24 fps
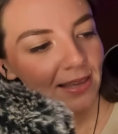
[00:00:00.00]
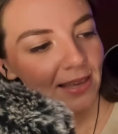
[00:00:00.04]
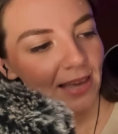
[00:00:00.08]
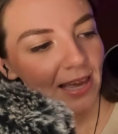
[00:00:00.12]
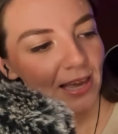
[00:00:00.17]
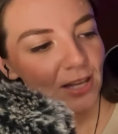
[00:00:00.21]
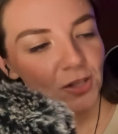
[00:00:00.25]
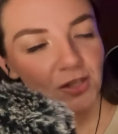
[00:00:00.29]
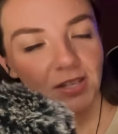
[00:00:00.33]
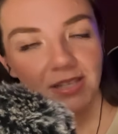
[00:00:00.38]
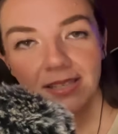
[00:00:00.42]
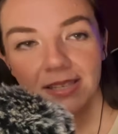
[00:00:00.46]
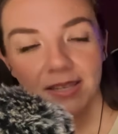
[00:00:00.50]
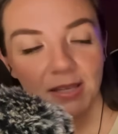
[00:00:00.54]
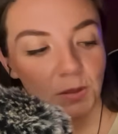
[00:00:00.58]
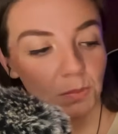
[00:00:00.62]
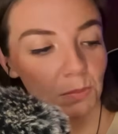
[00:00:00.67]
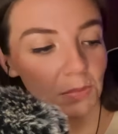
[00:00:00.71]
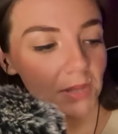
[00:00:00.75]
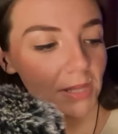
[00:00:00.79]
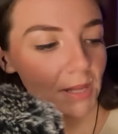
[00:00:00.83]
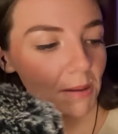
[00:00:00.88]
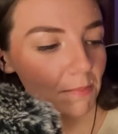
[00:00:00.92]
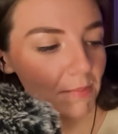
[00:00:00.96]
It just says
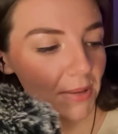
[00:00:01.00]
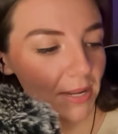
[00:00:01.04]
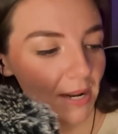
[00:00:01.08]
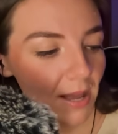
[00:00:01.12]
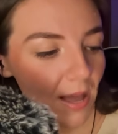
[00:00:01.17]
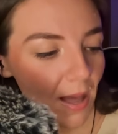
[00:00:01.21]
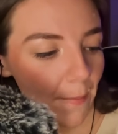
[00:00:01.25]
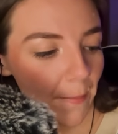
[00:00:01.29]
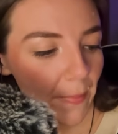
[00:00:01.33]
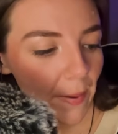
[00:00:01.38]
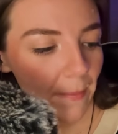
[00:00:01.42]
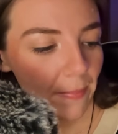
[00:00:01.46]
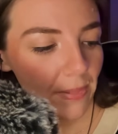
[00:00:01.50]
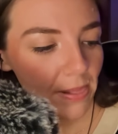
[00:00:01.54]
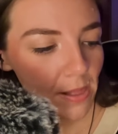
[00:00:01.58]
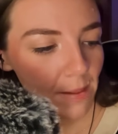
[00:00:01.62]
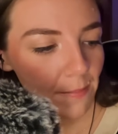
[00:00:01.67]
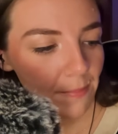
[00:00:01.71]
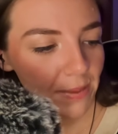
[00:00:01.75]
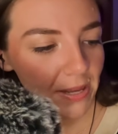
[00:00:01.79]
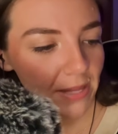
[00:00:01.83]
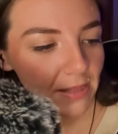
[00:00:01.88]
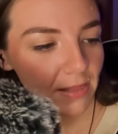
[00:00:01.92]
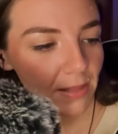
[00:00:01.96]
Plump It Up,
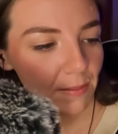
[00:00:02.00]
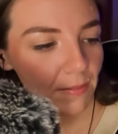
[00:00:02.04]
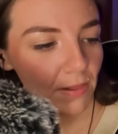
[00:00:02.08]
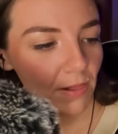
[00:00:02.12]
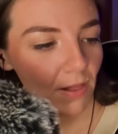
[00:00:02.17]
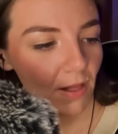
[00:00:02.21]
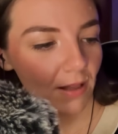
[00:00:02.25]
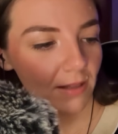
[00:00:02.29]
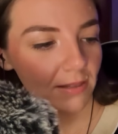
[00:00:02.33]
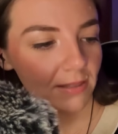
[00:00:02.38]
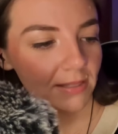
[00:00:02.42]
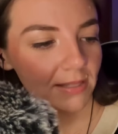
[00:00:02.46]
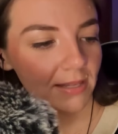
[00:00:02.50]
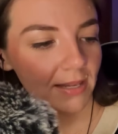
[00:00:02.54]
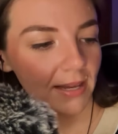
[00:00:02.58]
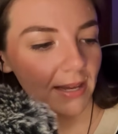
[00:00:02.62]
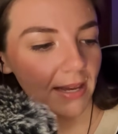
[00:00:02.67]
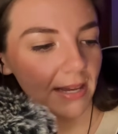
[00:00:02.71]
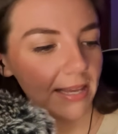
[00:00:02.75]
plumping lip gloss.